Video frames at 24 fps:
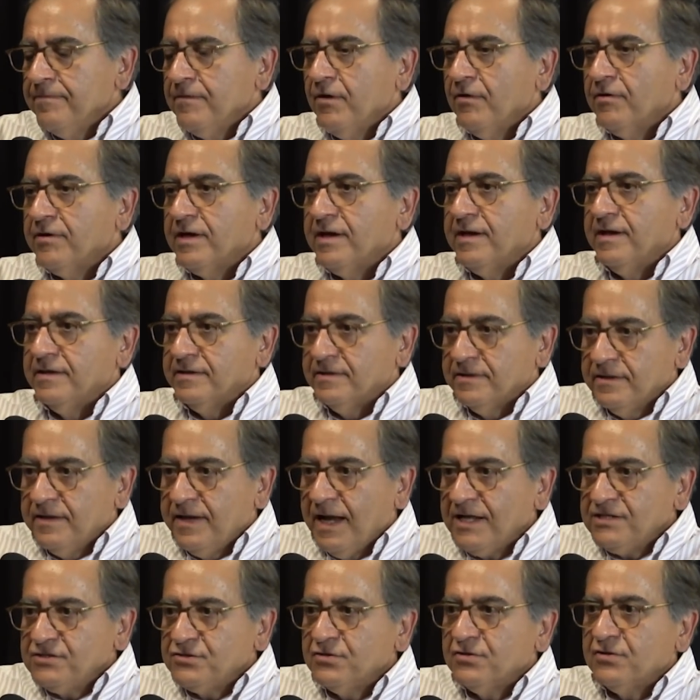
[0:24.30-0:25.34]
Okay, the
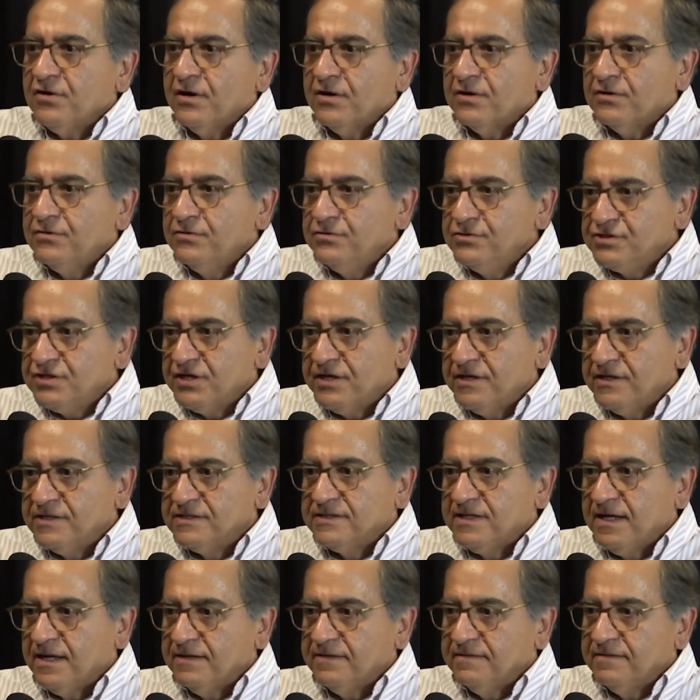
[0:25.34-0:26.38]
natural conclusion is
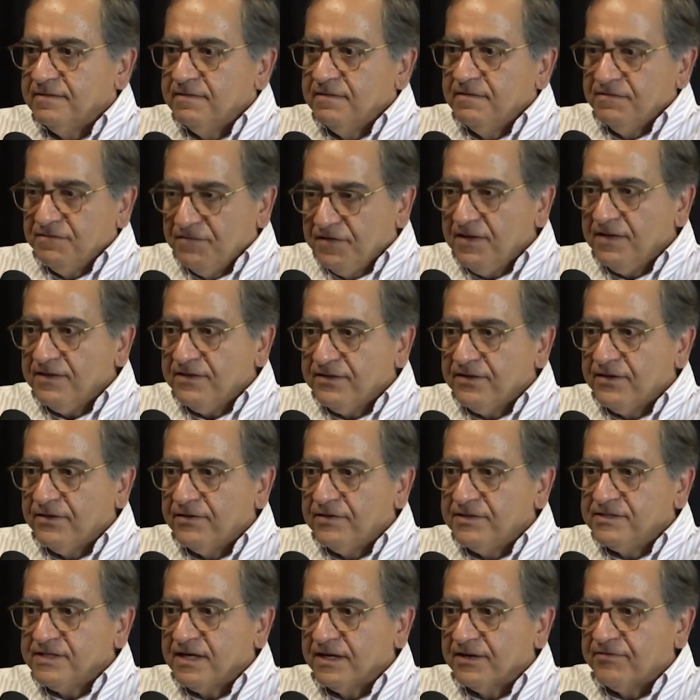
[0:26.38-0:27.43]
that field
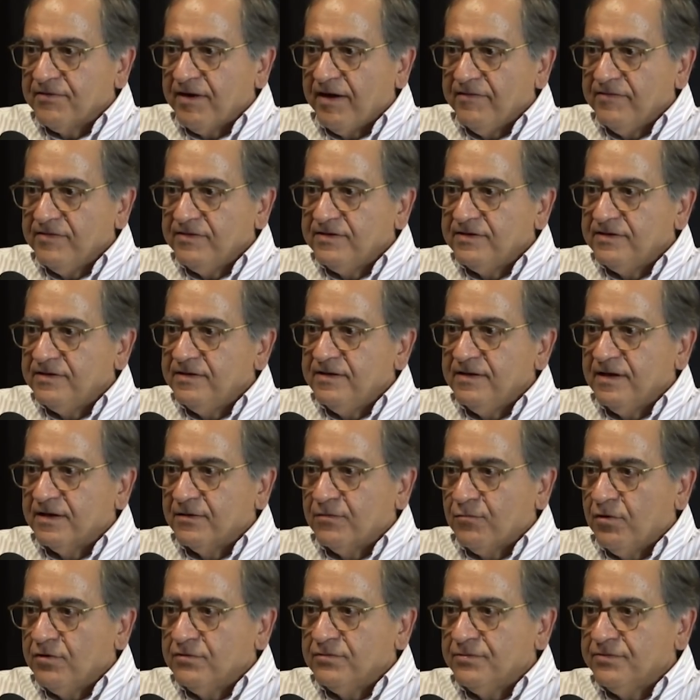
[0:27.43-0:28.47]
theories and gravity and
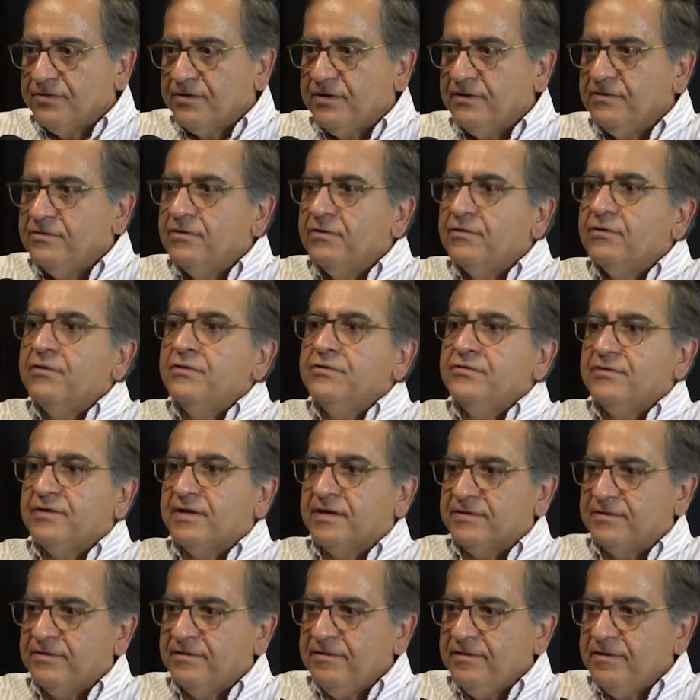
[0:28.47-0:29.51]
quantum theory don't go
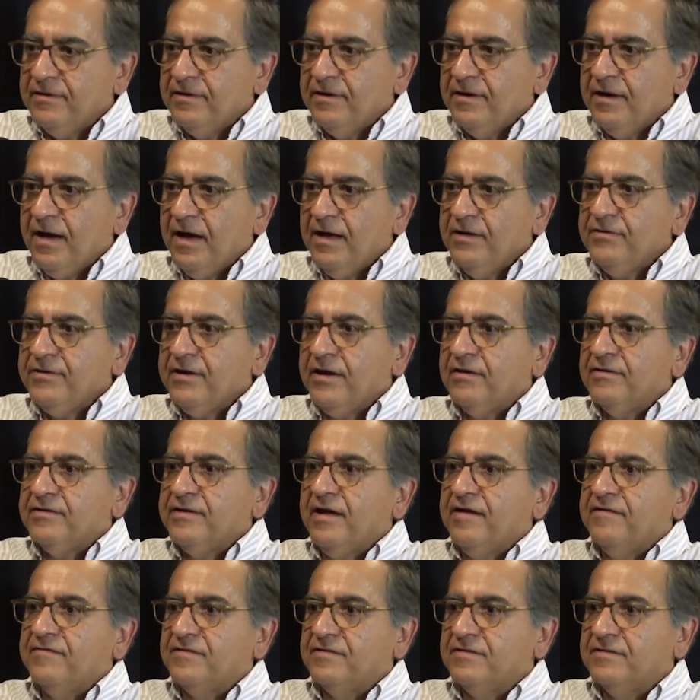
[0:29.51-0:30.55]
together, and you cannot
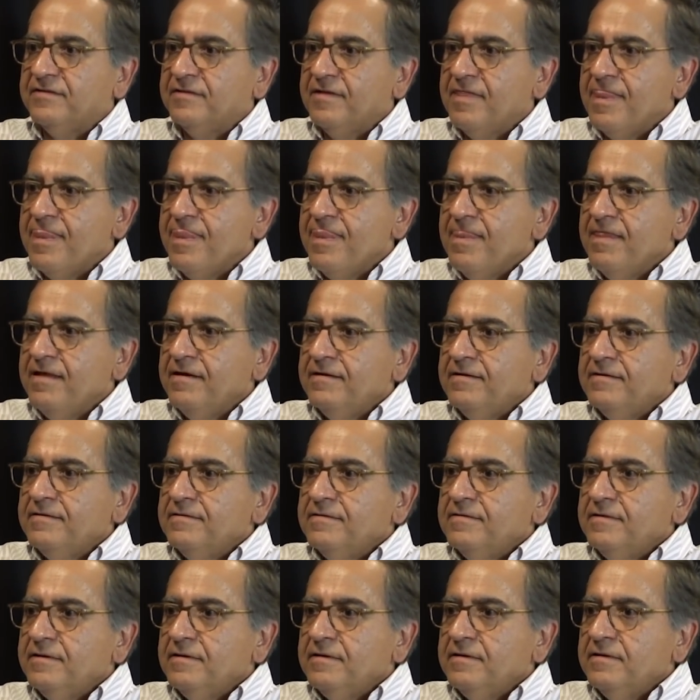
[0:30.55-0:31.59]
have it.
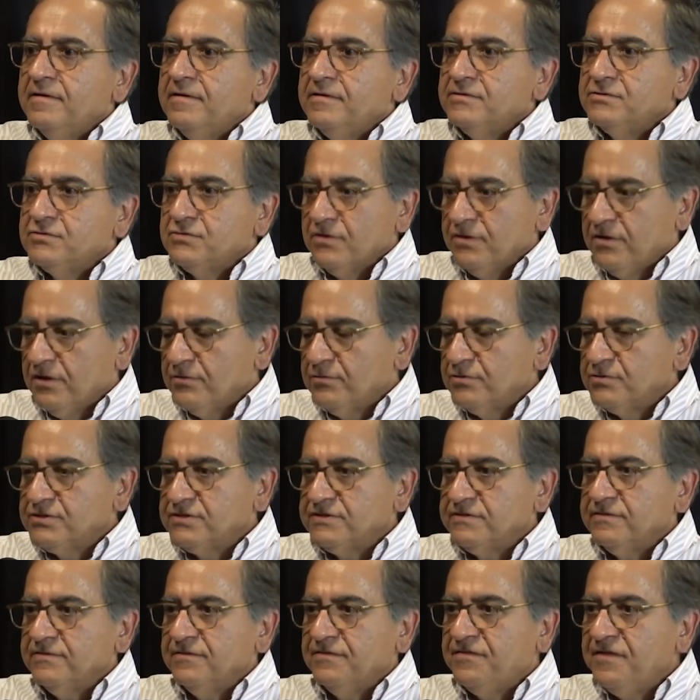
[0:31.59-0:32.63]
So in other
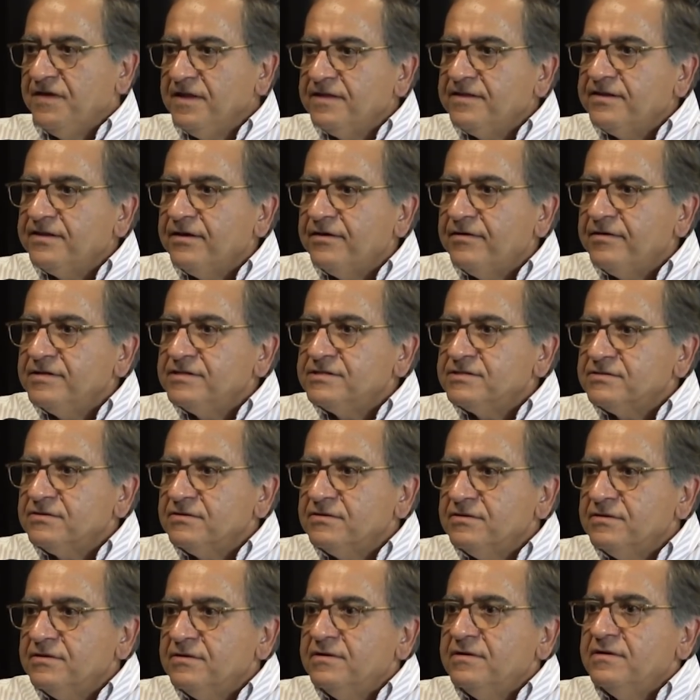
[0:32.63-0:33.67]
words, field theories
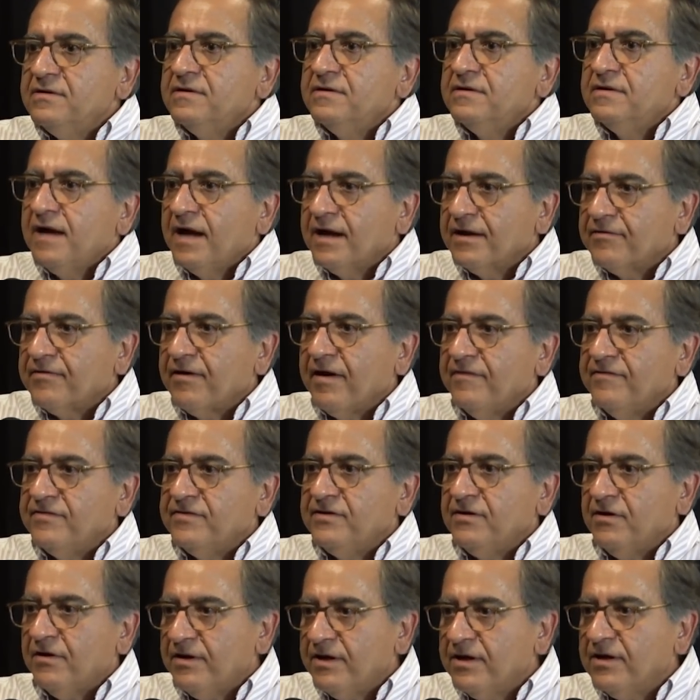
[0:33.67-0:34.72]
and gravity are